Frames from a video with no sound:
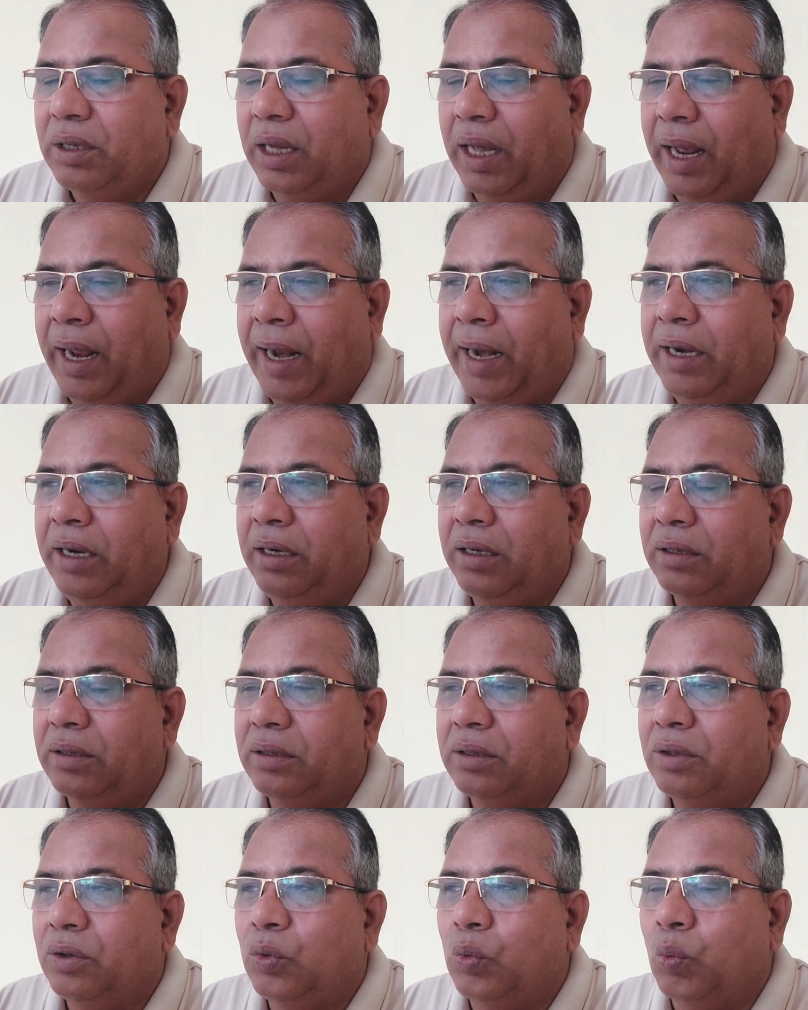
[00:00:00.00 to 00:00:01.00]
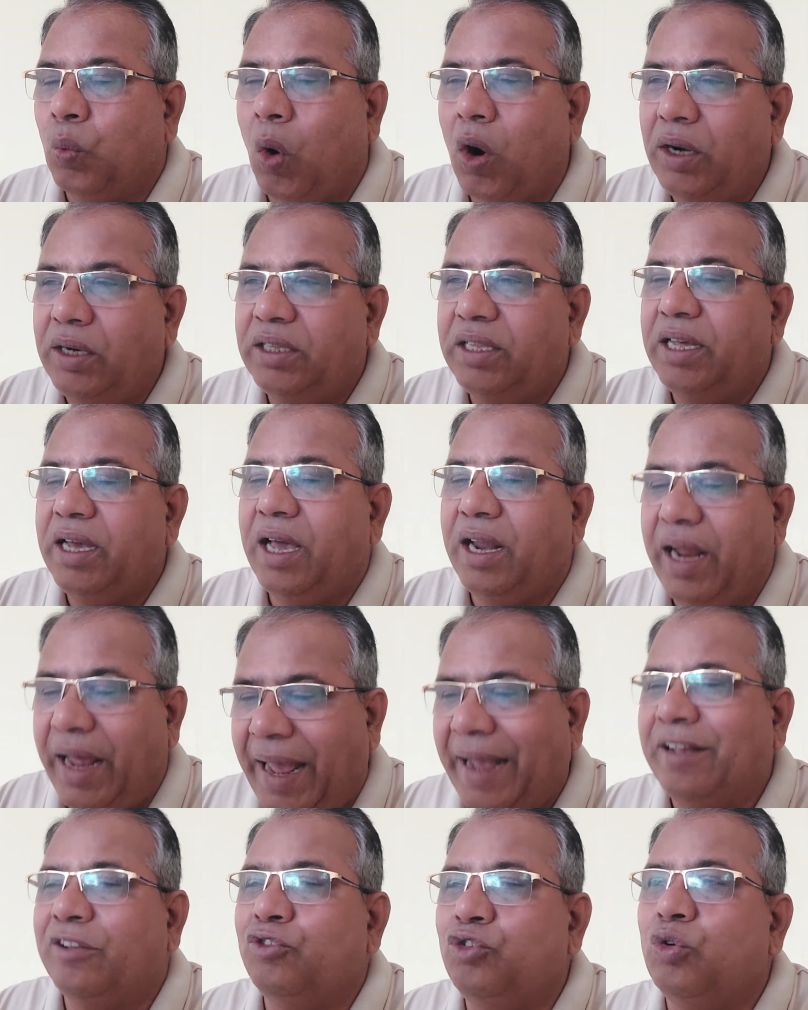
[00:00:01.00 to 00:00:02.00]
and what they are
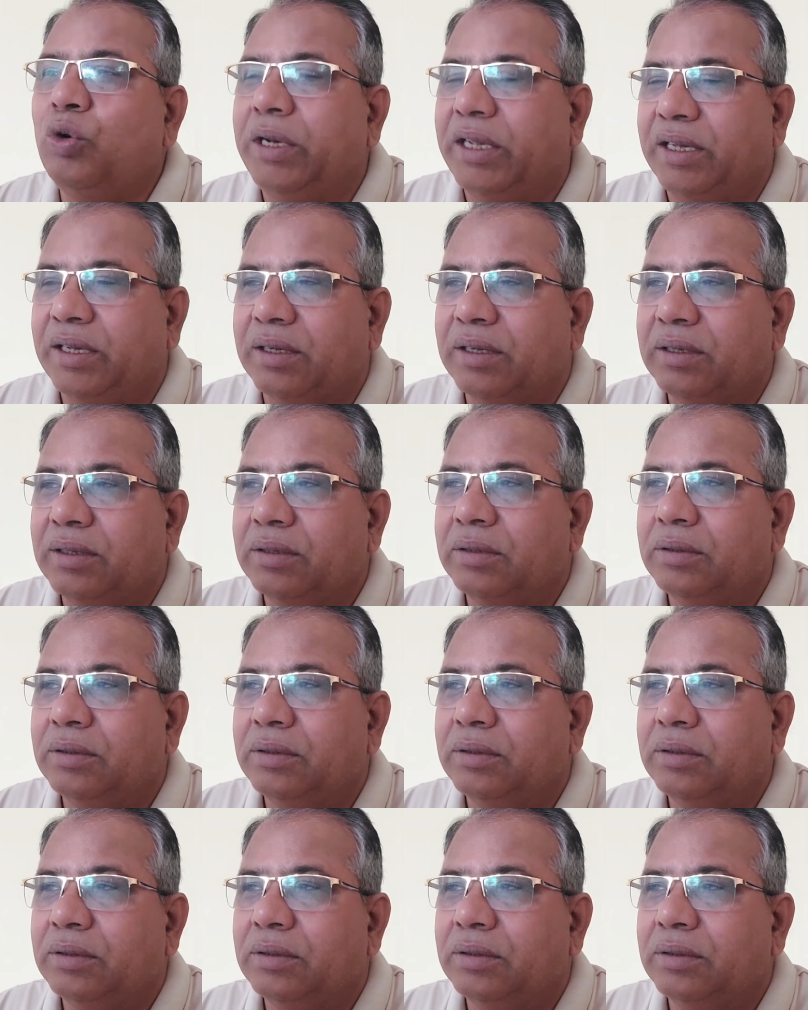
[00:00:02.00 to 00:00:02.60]
actually,